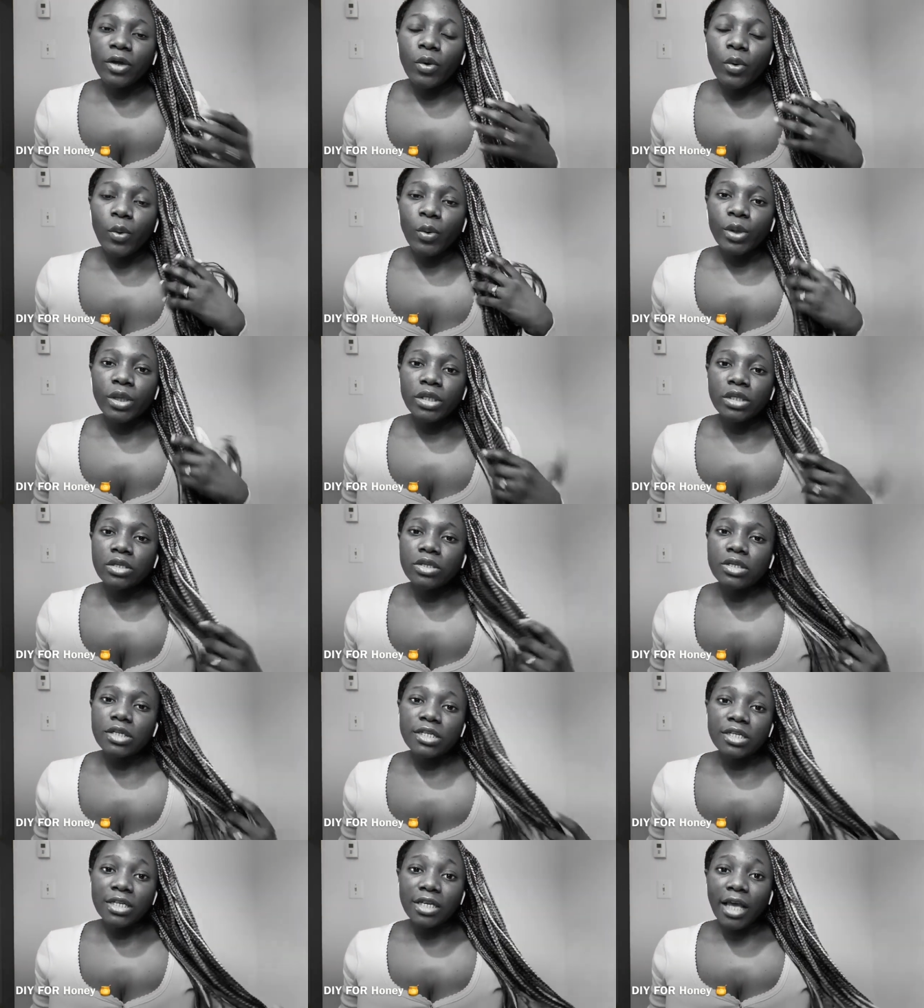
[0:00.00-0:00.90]
into
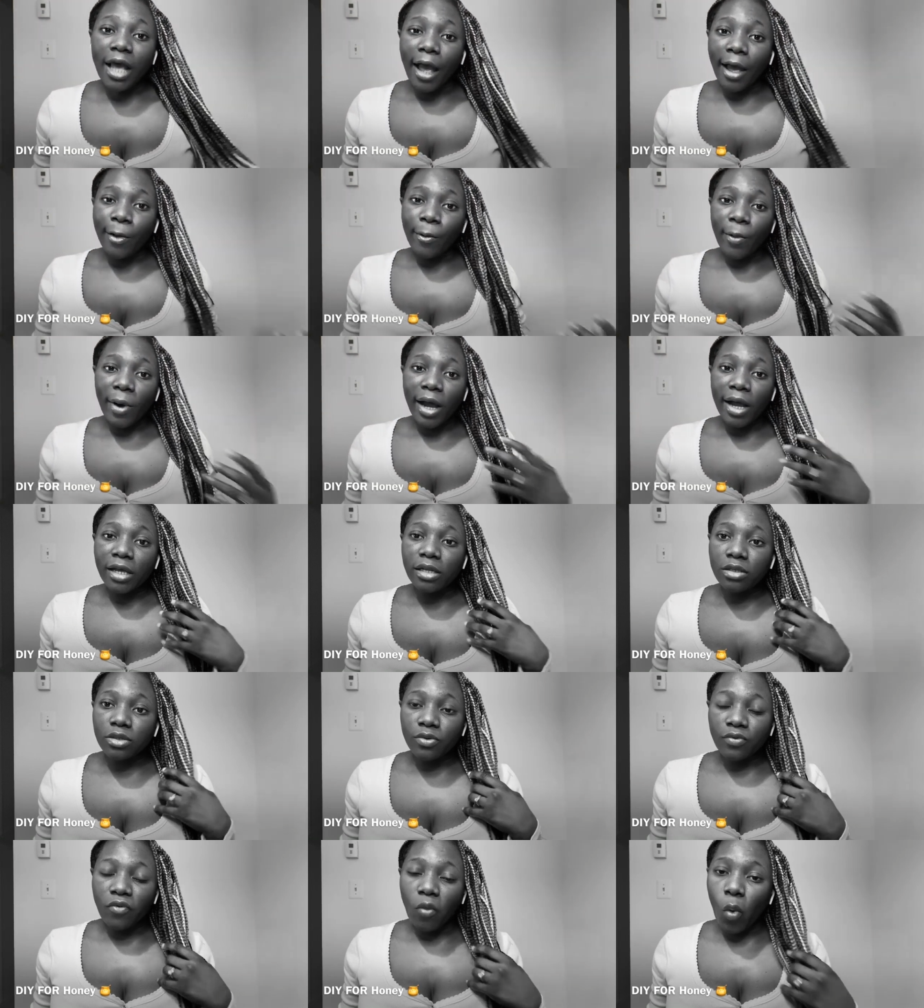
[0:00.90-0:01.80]
the
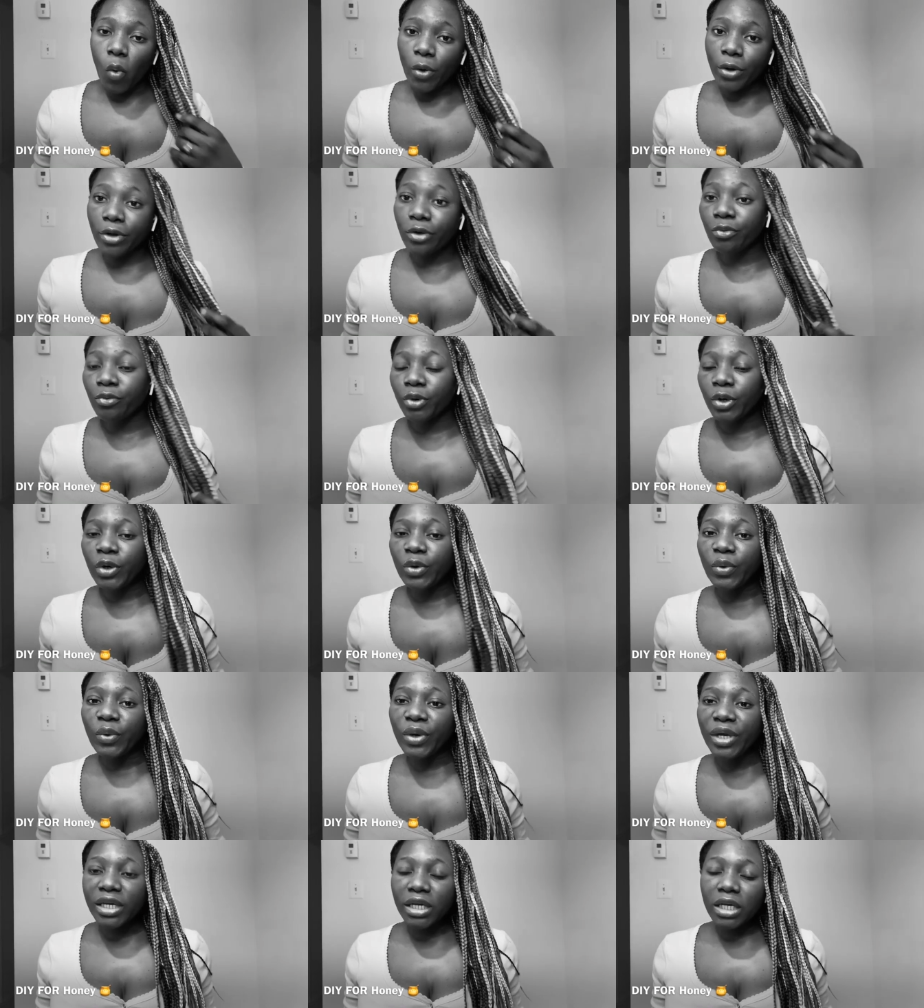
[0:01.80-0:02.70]
DIYs of honey real
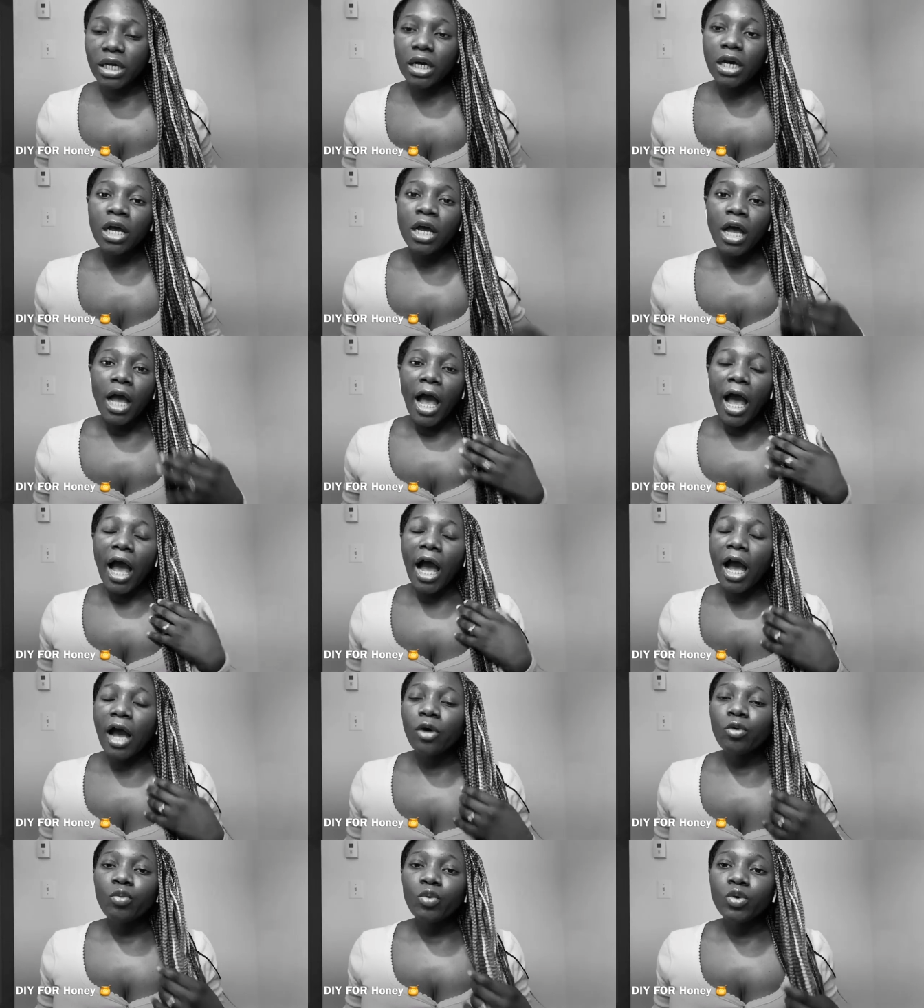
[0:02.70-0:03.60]
quick,
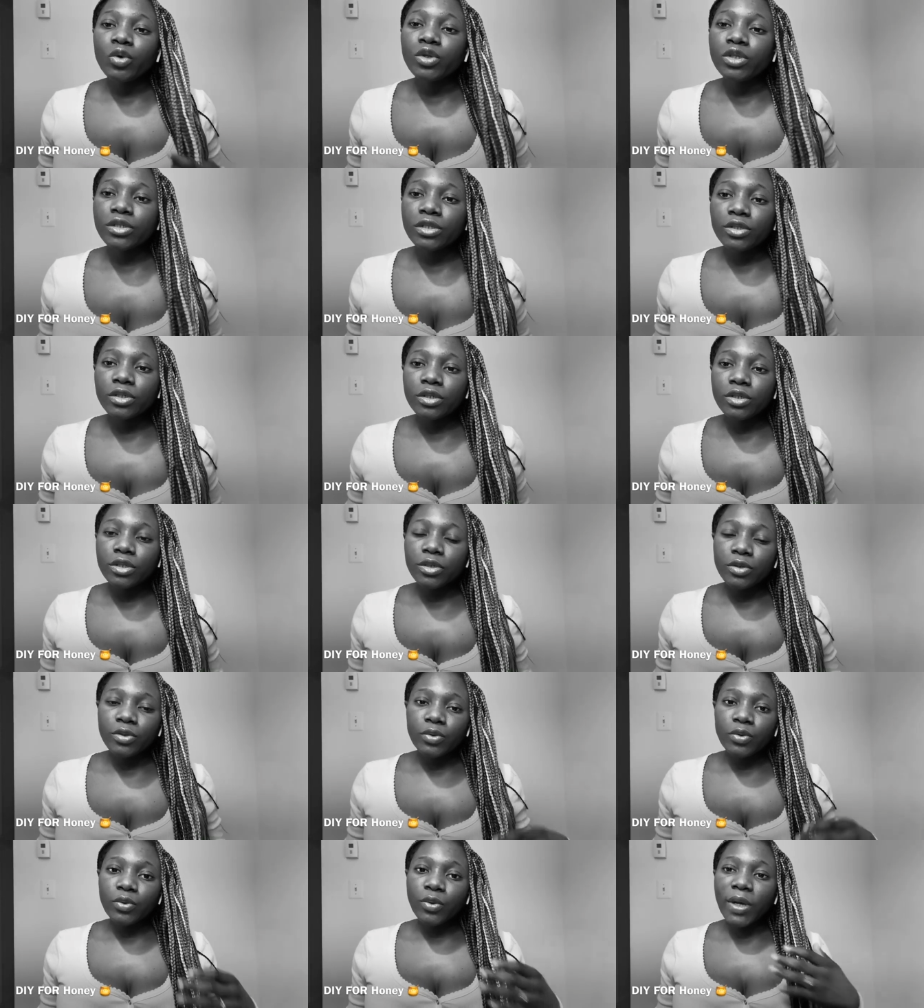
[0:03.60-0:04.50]
I would
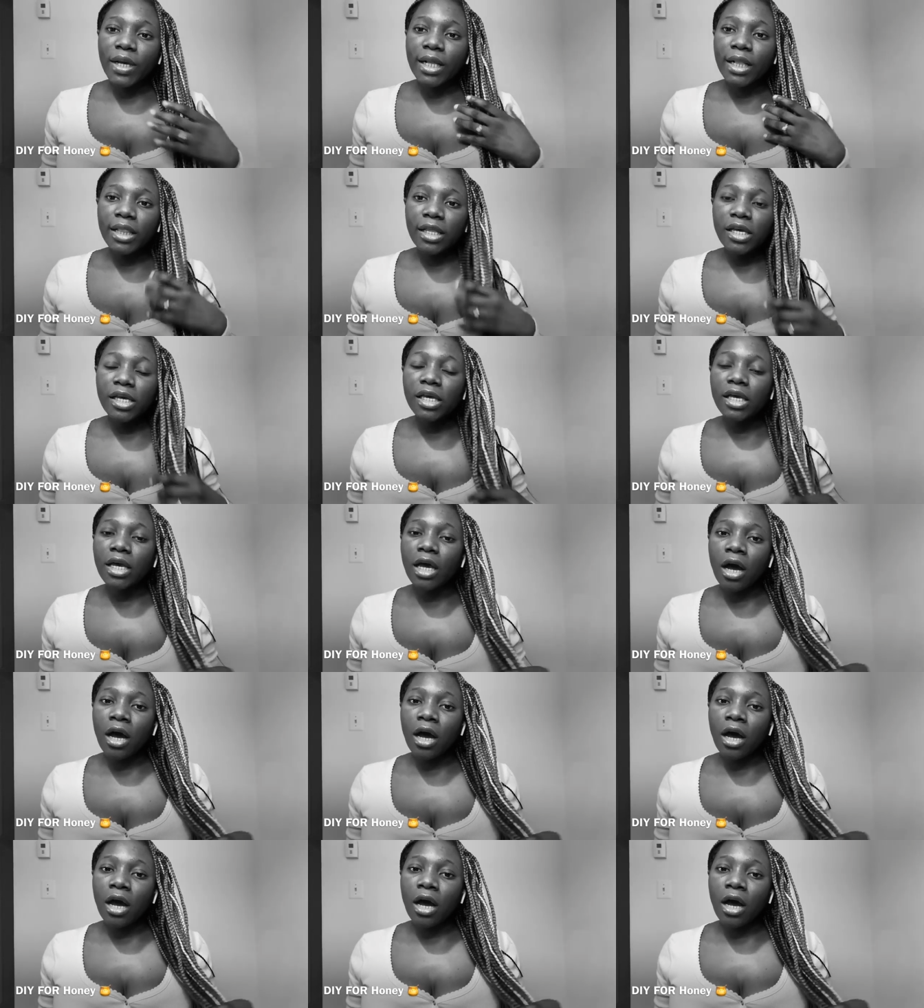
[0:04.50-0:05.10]
quickly